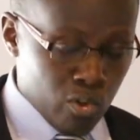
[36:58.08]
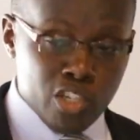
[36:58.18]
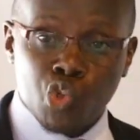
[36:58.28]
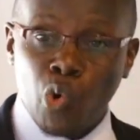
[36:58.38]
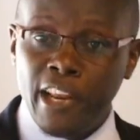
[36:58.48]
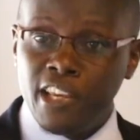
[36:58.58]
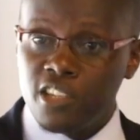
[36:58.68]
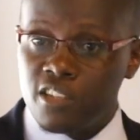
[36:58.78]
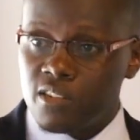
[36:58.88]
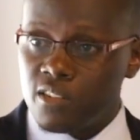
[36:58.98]
got
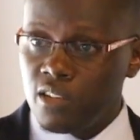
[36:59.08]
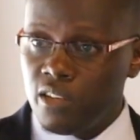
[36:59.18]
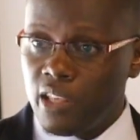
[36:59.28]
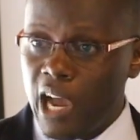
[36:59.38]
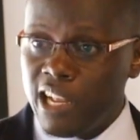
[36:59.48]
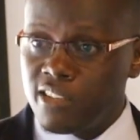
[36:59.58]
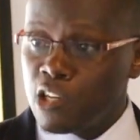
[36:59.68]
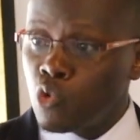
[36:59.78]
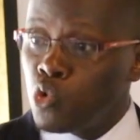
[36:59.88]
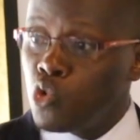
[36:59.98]
swellings in the
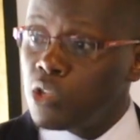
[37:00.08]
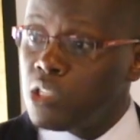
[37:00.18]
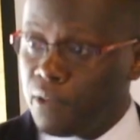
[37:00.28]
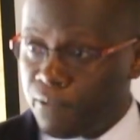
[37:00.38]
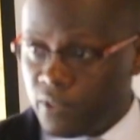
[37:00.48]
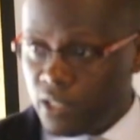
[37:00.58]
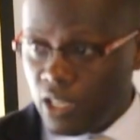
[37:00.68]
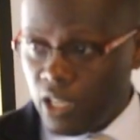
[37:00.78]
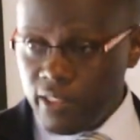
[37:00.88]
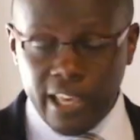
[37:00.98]
hands and could not lift.
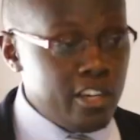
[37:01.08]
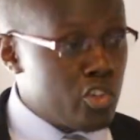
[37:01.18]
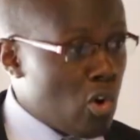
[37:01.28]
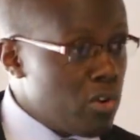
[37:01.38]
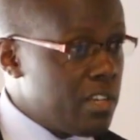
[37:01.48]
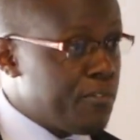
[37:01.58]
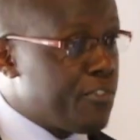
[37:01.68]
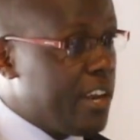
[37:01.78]
Then he told a